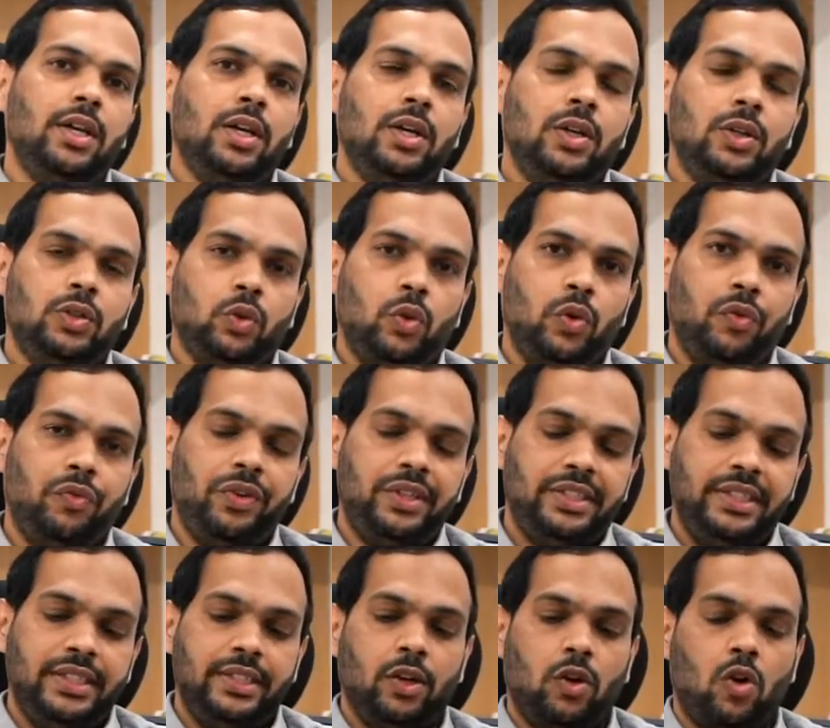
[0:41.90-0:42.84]
So if
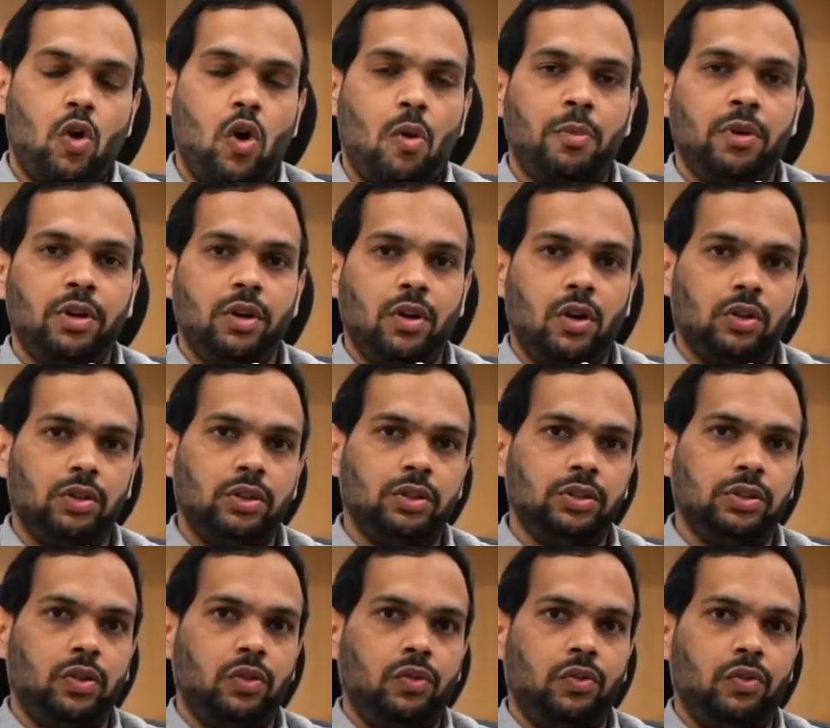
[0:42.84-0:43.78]
we see the common
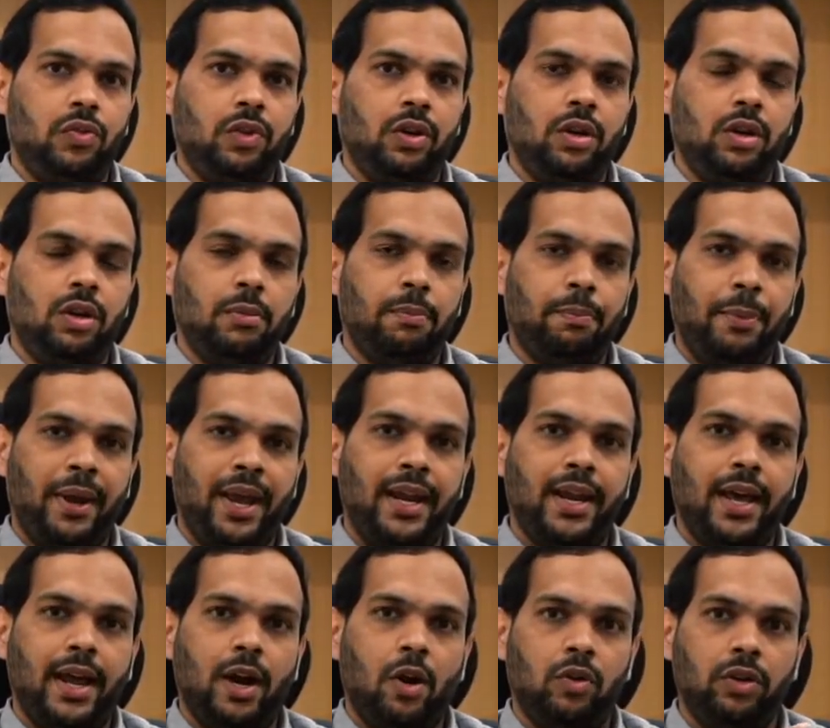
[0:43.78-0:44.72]
causes of
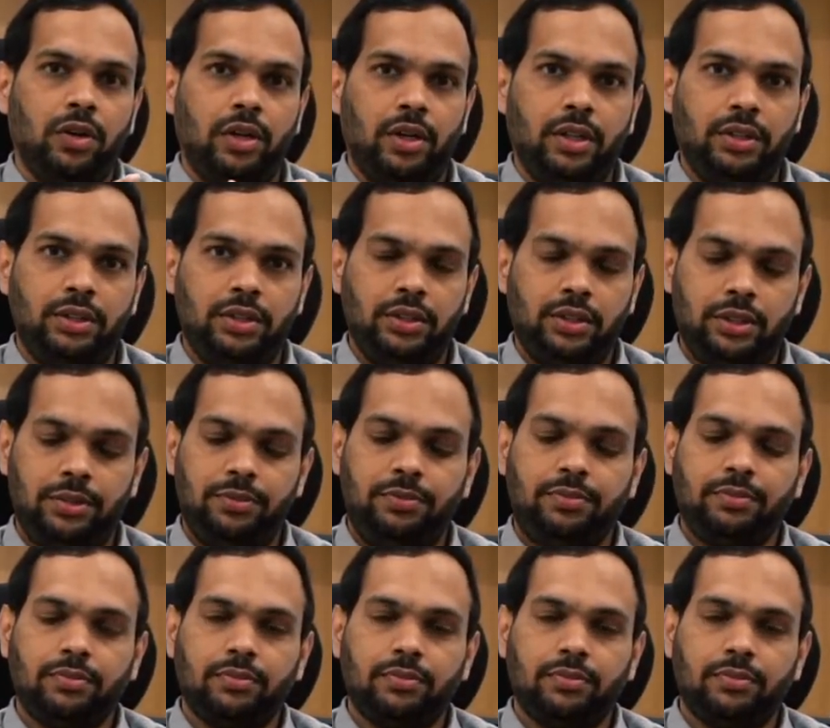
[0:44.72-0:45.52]
pain around the wrist,